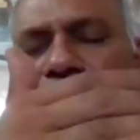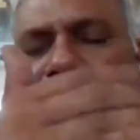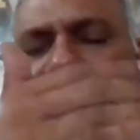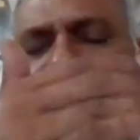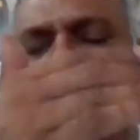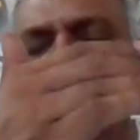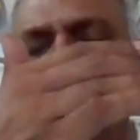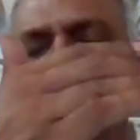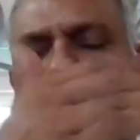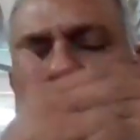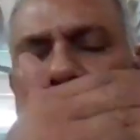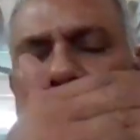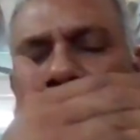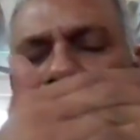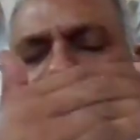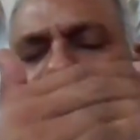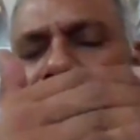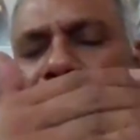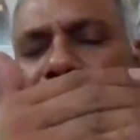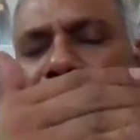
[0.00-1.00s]
the
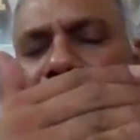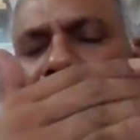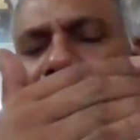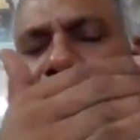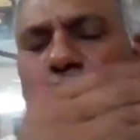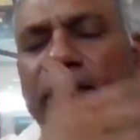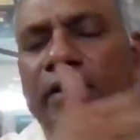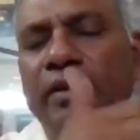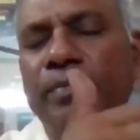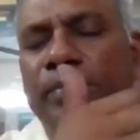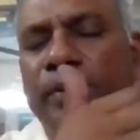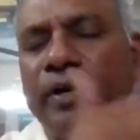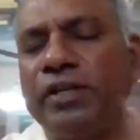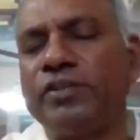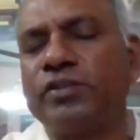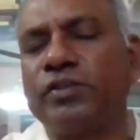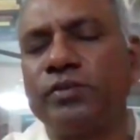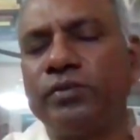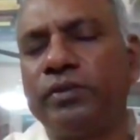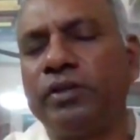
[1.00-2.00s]

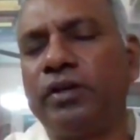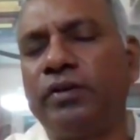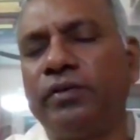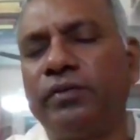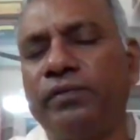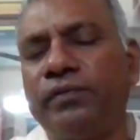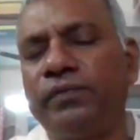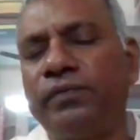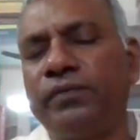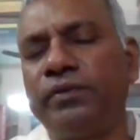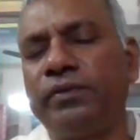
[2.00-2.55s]
priesthood of